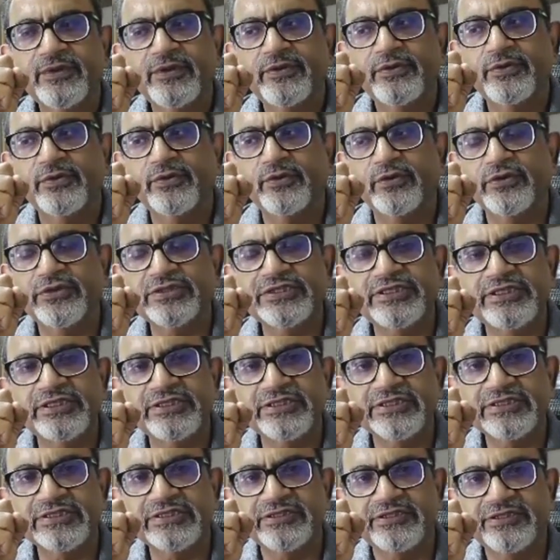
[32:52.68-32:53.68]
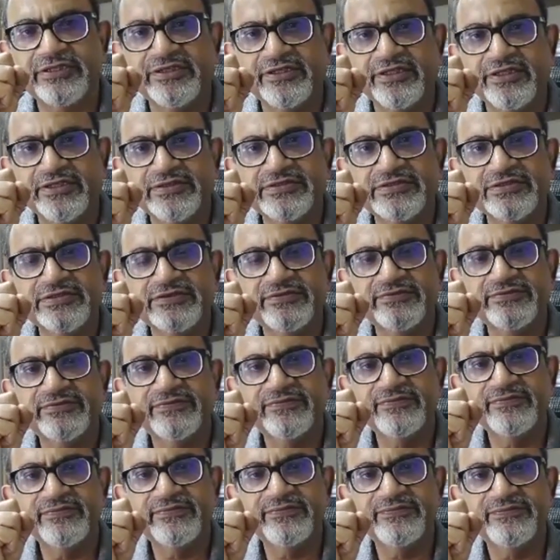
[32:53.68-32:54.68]
you don't see this contrast
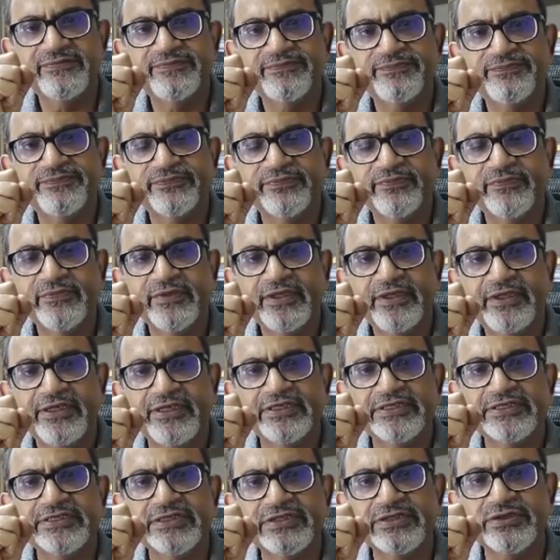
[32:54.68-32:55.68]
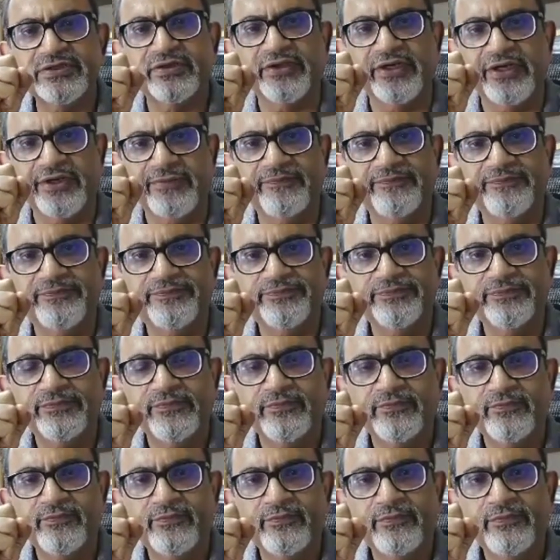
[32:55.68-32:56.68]
in cystogram
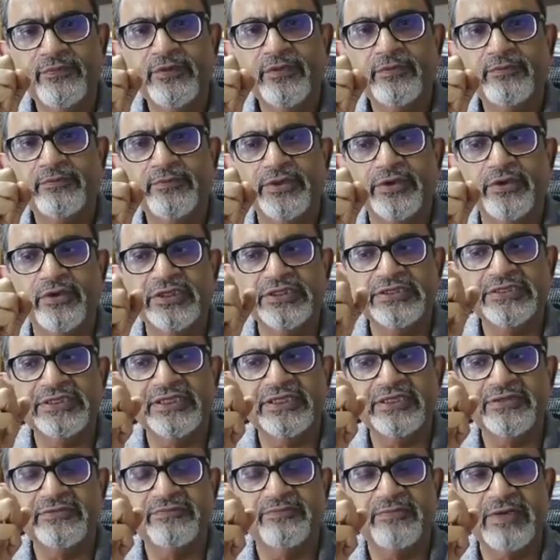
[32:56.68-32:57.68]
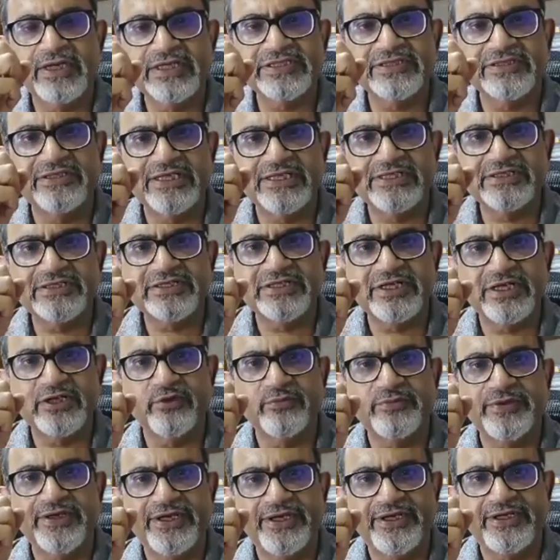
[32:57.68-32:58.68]
because there is much dense shadow
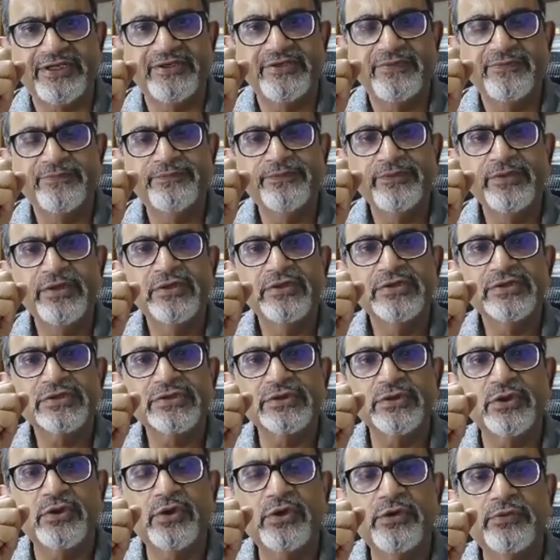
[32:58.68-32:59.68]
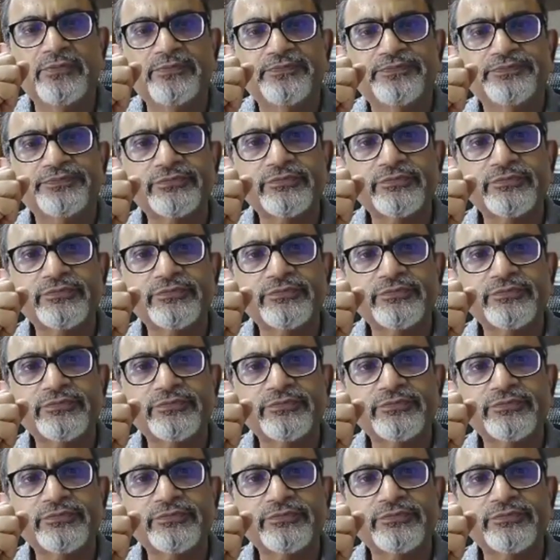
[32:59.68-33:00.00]
behind. So